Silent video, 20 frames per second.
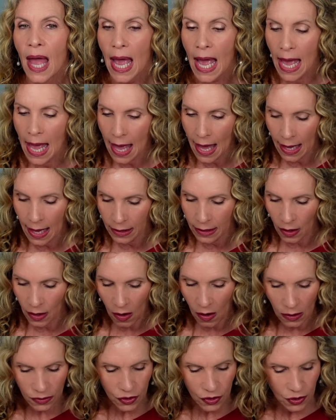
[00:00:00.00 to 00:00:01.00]
And
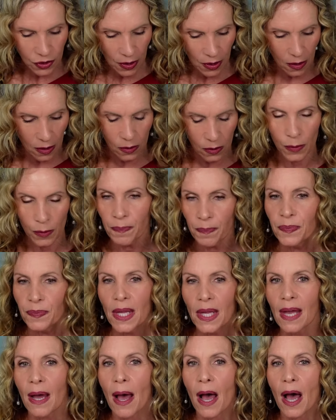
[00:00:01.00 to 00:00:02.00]
also,
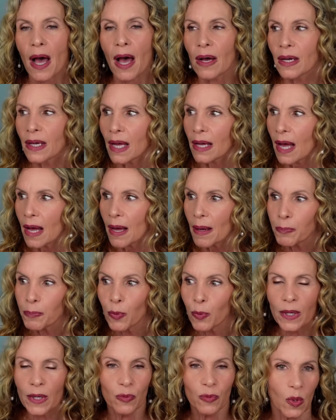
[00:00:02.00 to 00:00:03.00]
up
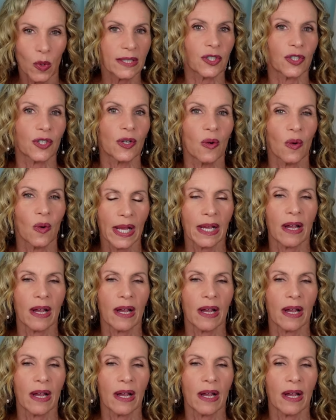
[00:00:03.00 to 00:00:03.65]
with what's going